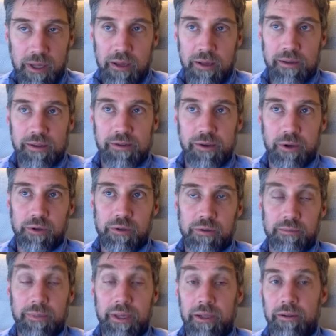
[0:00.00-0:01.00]
social
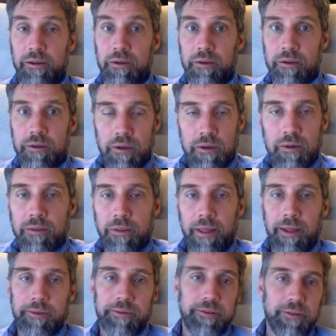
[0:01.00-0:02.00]
milieu
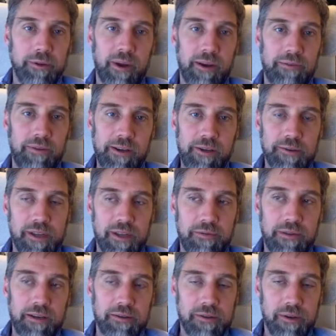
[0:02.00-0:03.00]
that you might find yourself
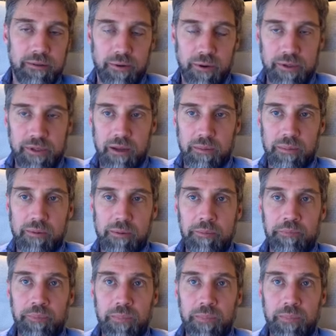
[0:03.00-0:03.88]
in. So for example,